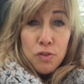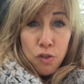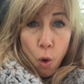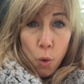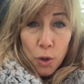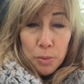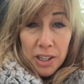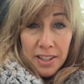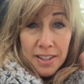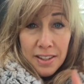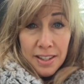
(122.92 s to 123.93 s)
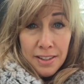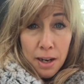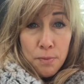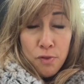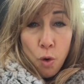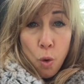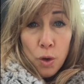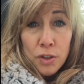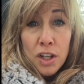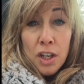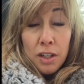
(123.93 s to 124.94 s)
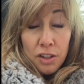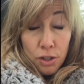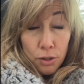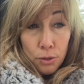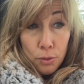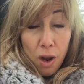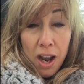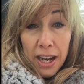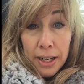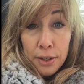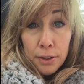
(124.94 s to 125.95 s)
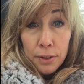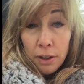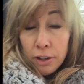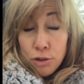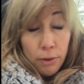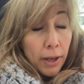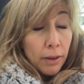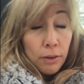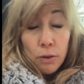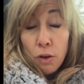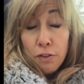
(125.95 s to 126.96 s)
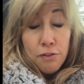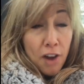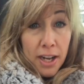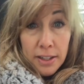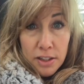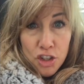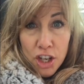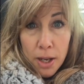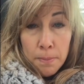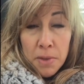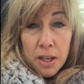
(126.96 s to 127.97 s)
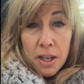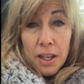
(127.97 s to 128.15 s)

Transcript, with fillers: forward because the step forward to hire a trainer or find a gym